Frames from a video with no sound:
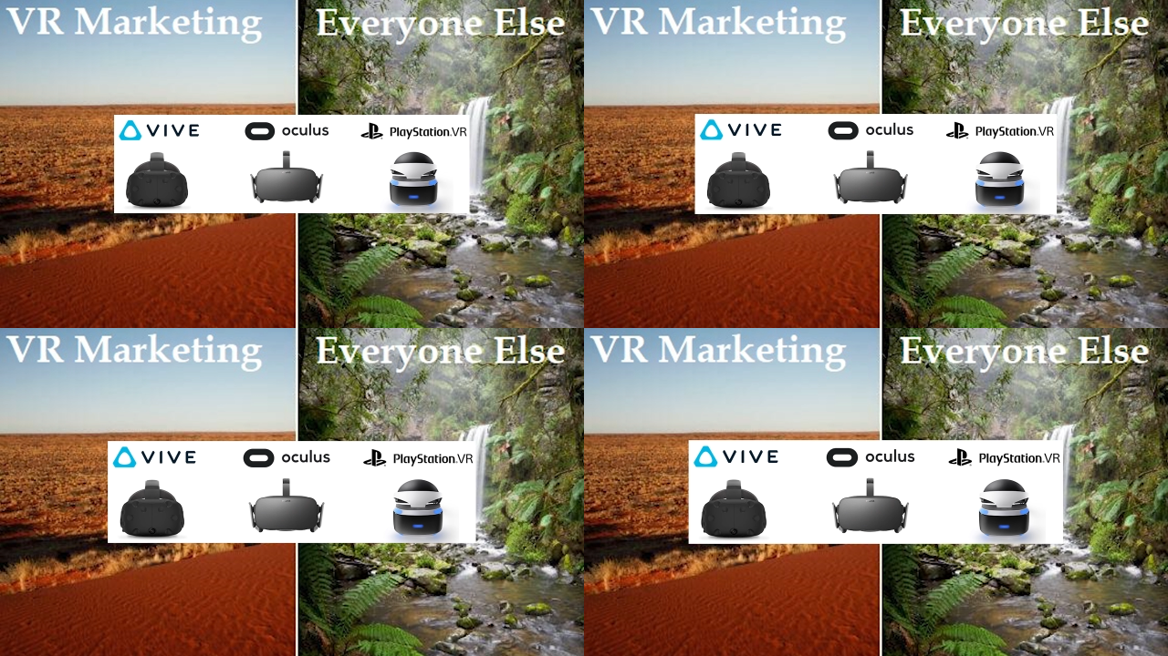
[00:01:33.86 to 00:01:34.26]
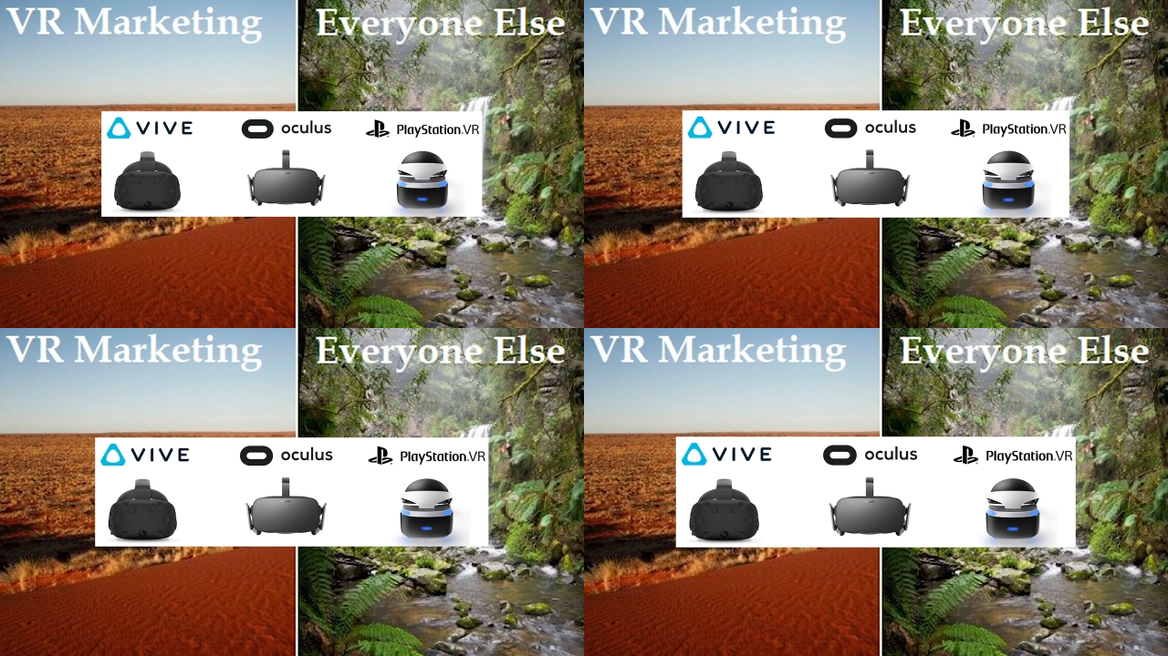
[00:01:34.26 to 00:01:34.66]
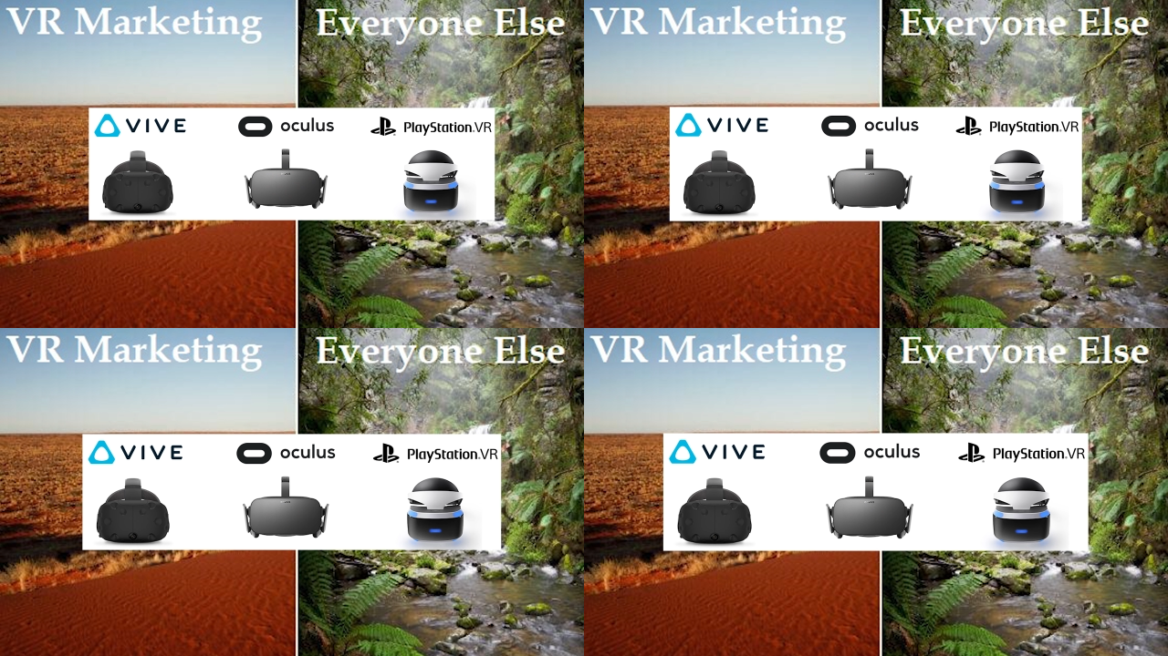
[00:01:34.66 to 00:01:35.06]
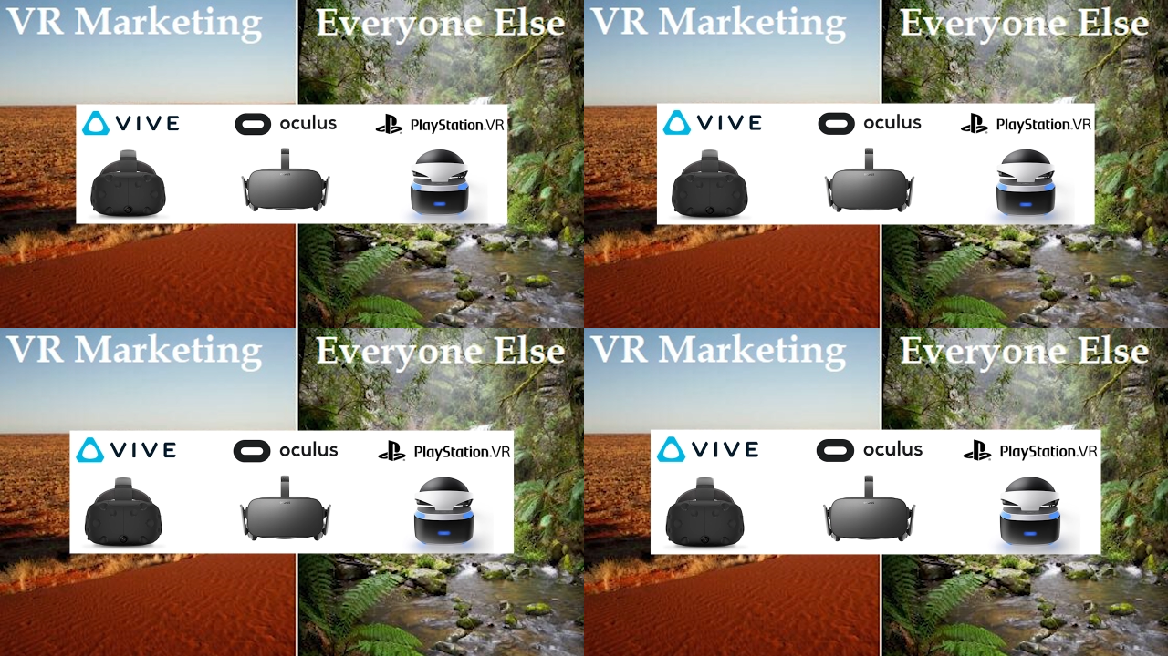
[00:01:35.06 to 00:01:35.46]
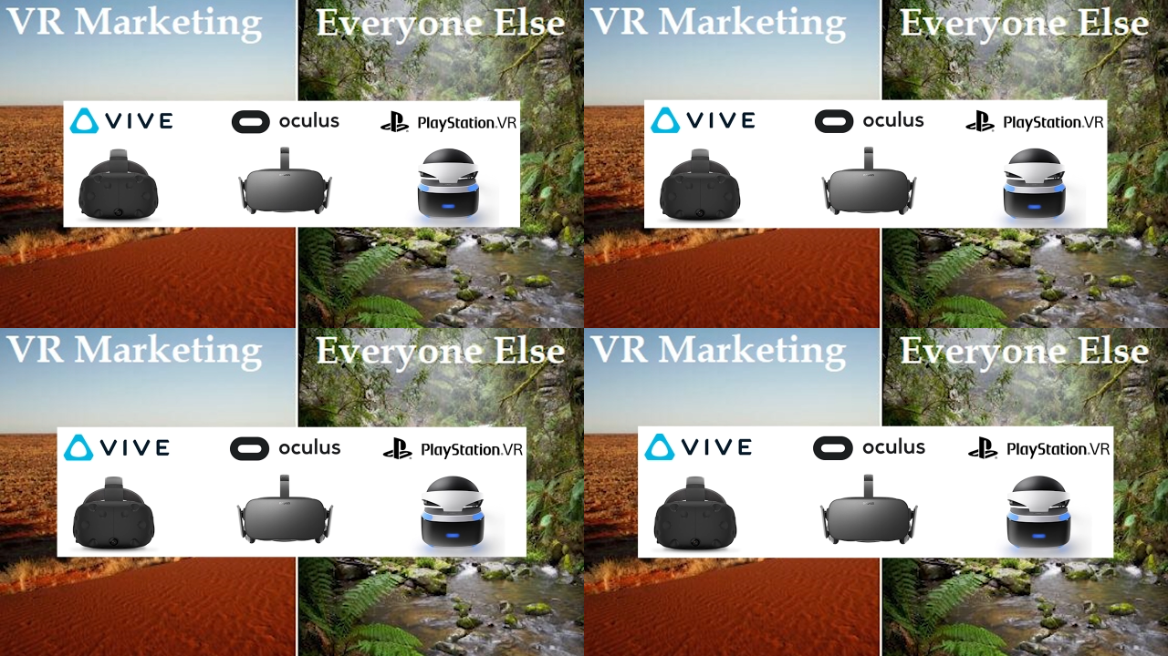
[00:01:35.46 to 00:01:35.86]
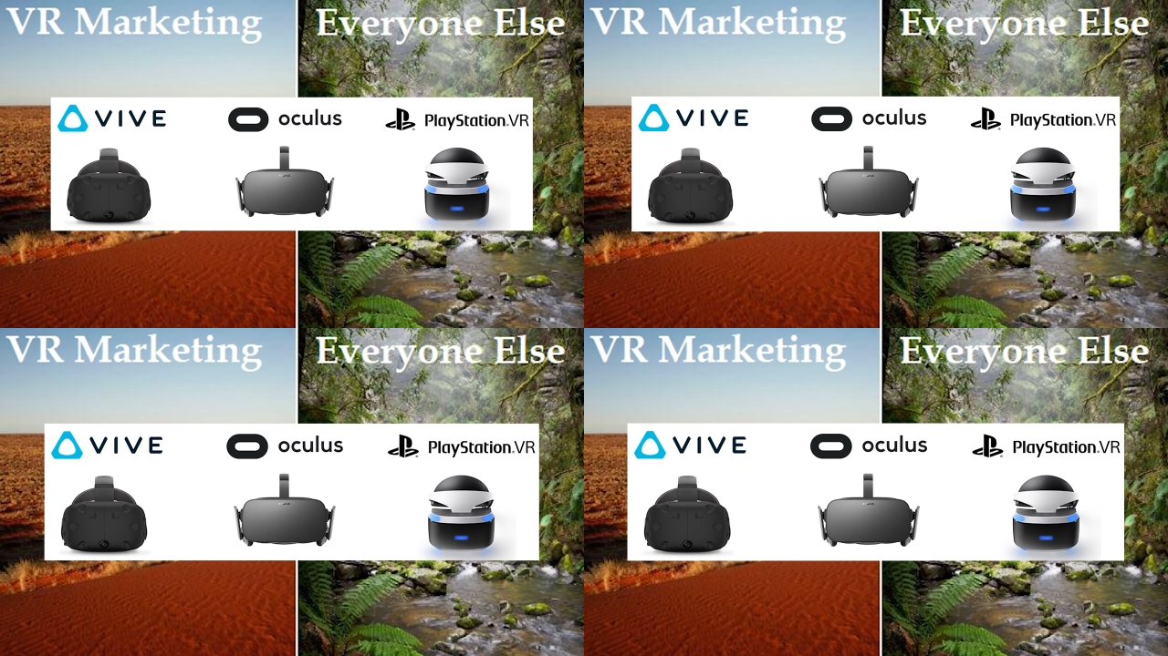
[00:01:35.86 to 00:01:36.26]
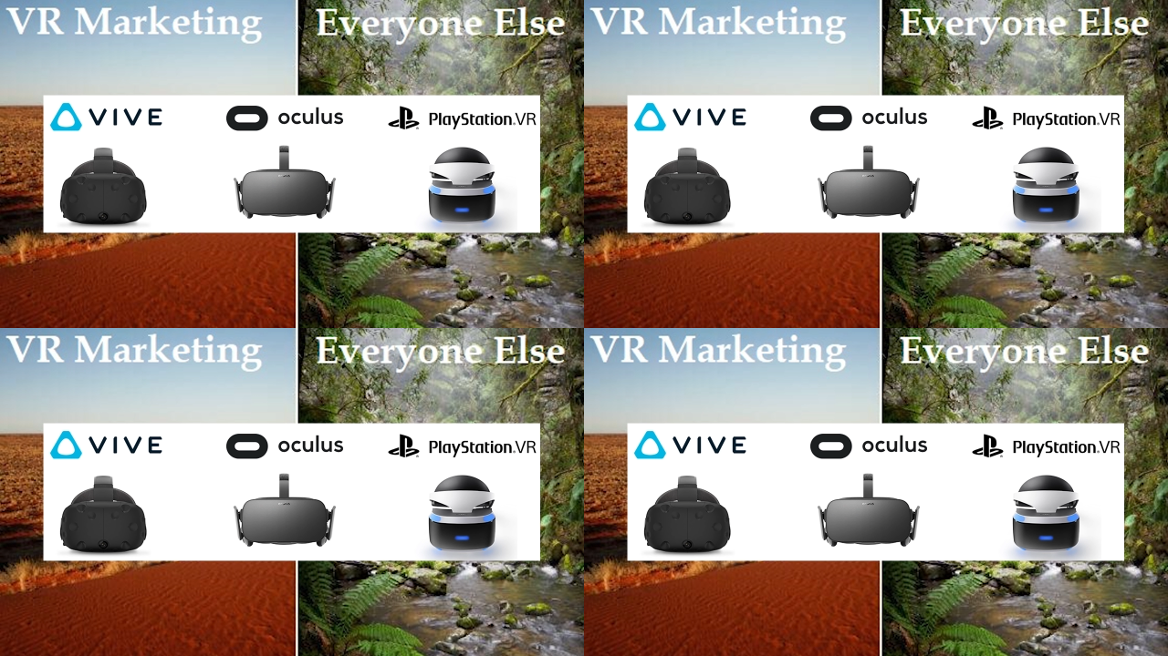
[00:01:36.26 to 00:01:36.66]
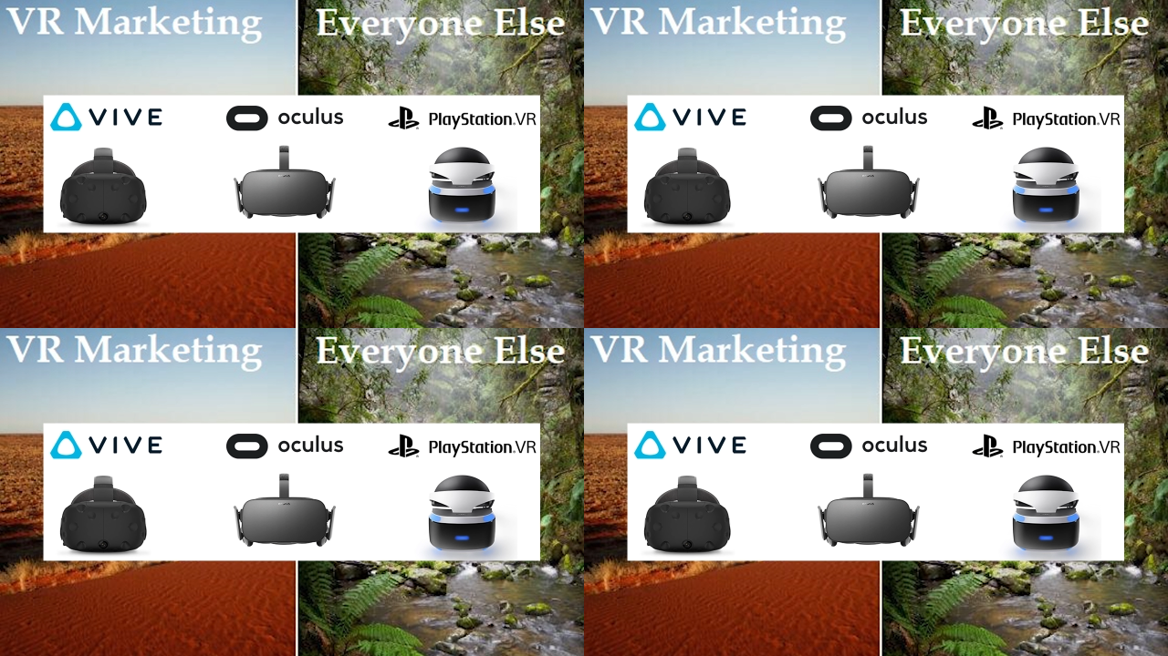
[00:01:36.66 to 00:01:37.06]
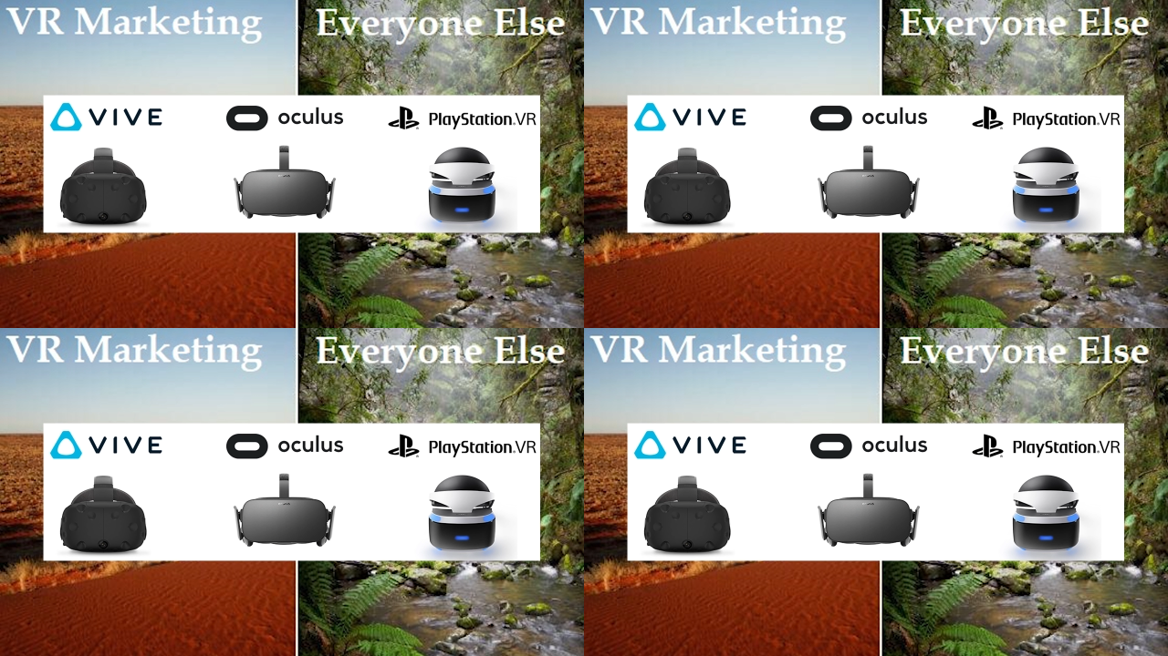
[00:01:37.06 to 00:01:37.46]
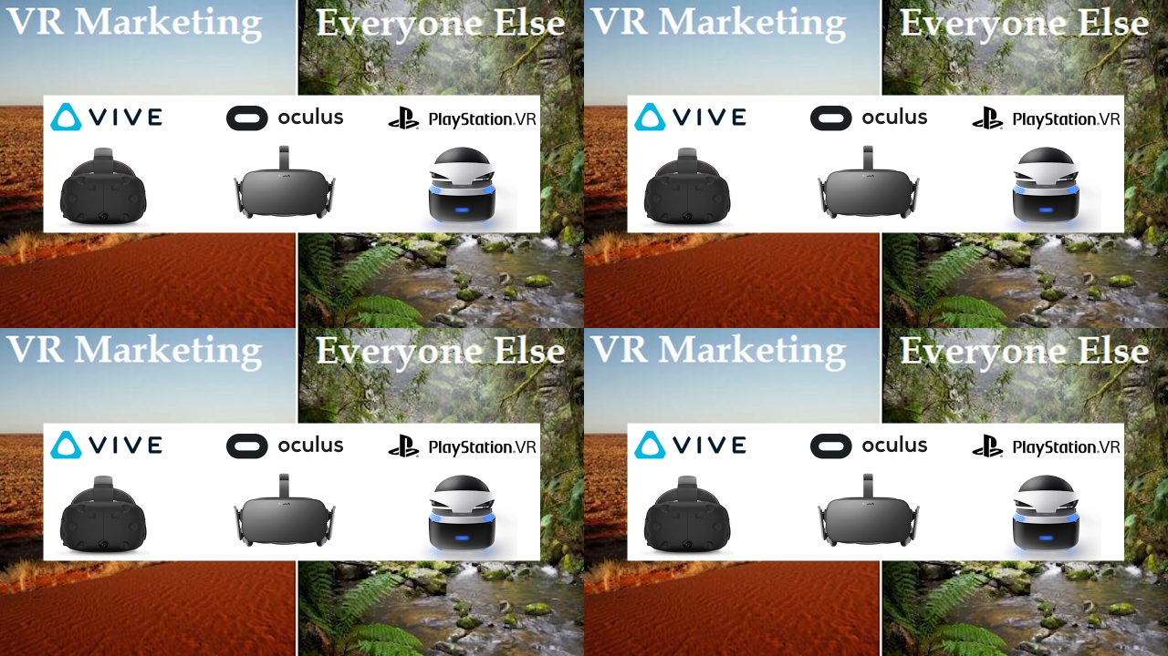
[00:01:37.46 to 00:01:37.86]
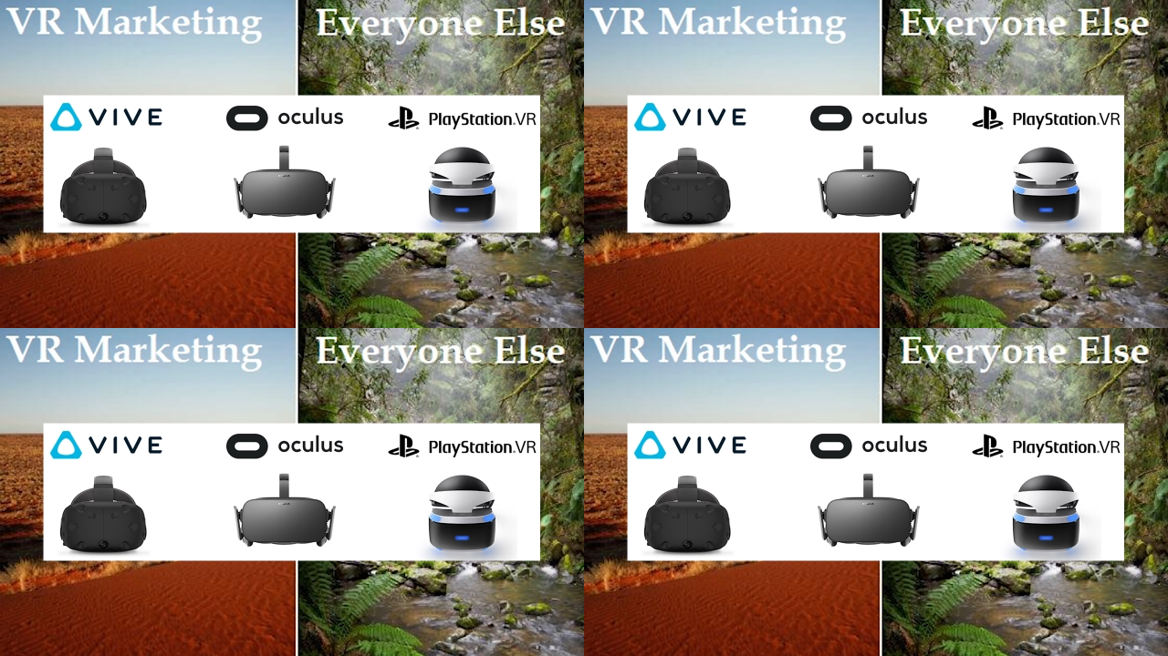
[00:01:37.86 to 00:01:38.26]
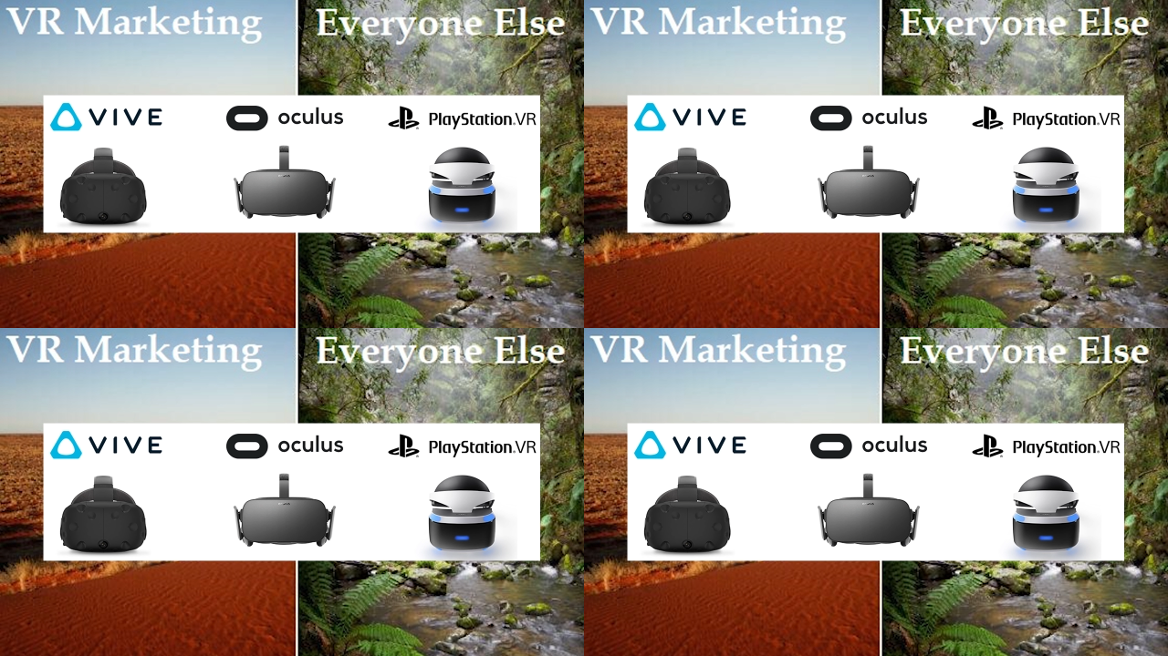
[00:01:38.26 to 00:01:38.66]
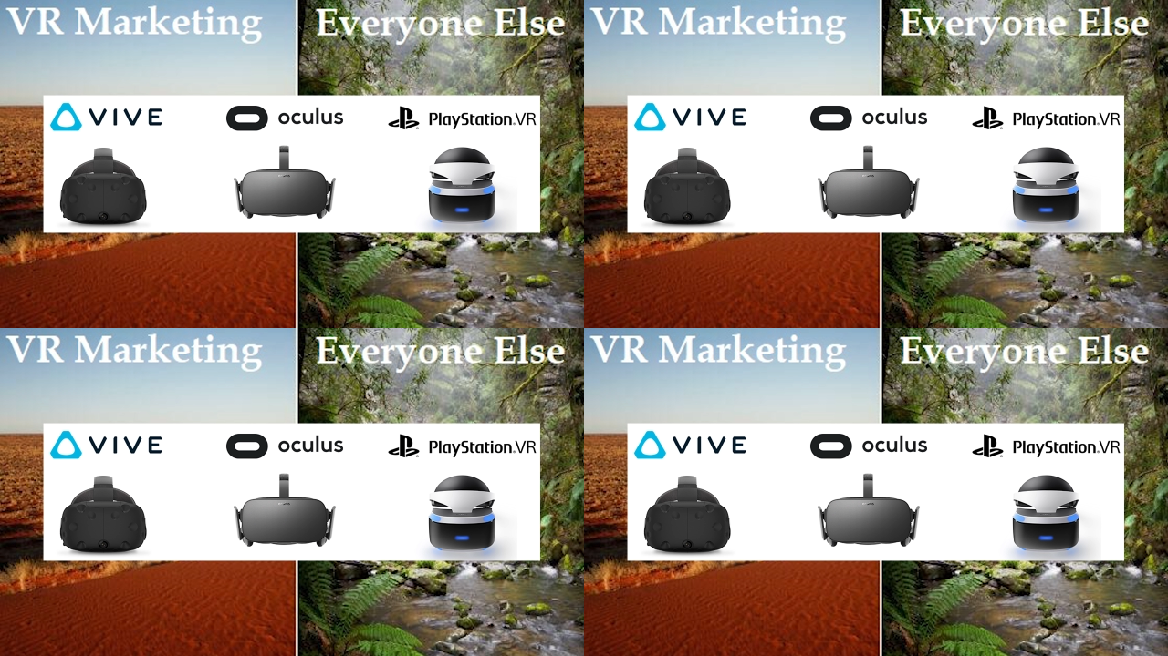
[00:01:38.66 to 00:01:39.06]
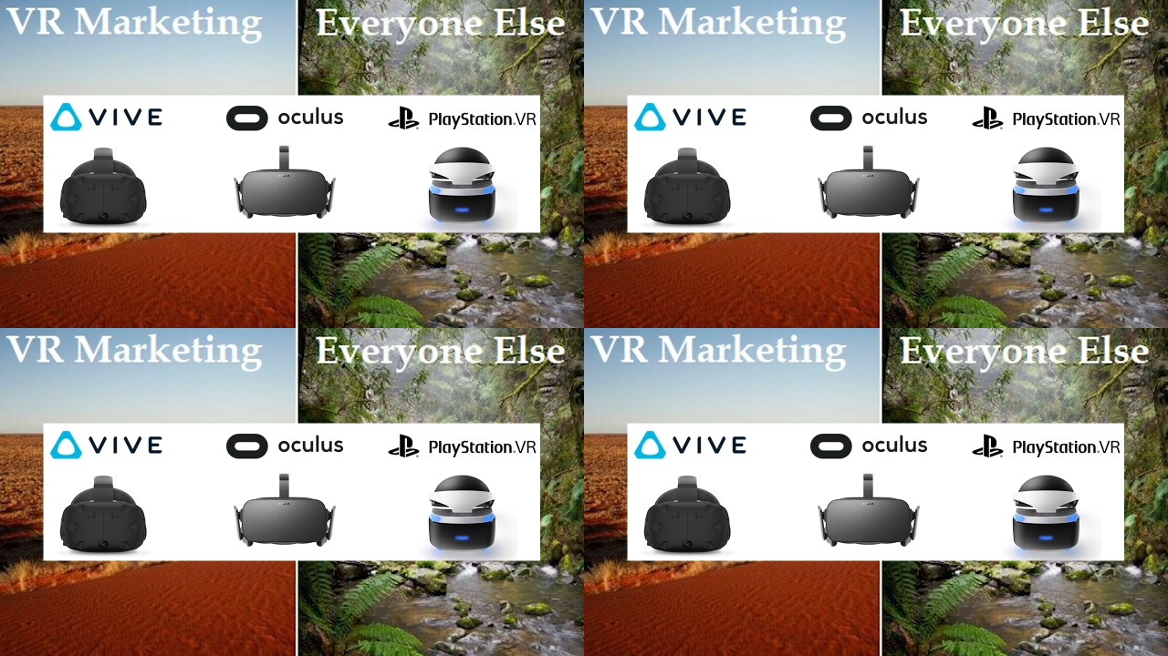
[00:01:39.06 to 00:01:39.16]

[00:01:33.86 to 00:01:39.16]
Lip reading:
[unreadable: no face in view]